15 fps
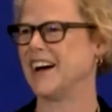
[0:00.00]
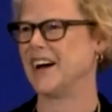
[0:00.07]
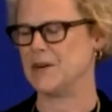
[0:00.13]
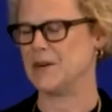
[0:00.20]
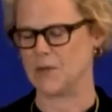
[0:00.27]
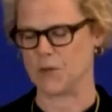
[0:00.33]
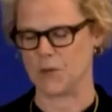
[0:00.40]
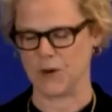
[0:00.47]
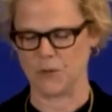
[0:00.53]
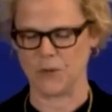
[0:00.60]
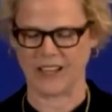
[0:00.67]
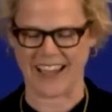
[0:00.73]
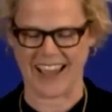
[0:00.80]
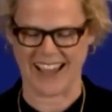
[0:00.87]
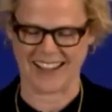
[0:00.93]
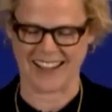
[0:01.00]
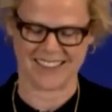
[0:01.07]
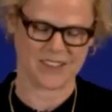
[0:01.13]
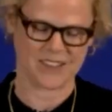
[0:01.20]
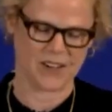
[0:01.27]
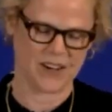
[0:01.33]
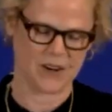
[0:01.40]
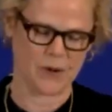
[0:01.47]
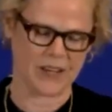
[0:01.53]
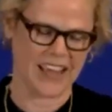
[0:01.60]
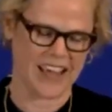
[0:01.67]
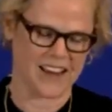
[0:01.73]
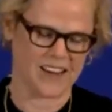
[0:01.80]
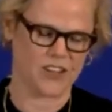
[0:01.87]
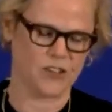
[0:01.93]
Um, we, we, can't uh,
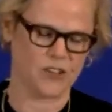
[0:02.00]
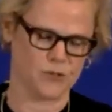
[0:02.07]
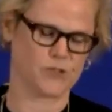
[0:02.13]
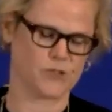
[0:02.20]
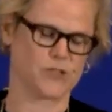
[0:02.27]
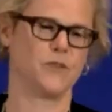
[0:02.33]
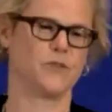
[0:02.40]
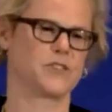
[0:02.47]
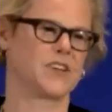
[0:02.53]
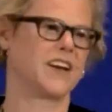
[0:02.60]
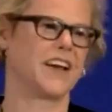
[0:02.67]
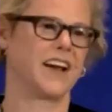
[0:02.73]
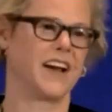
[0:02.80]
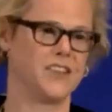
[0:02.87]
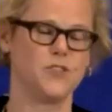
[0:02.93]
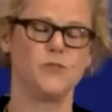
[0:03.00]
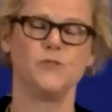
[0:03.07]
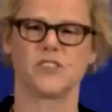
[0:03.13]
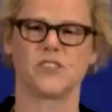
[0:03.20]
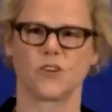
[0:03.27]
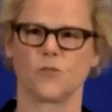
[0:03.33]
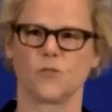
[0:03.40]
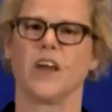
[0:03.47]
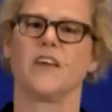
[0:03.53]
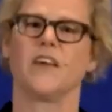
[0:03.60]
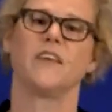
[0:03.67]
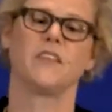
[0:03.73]
we can't use those. And I, I, do disagree.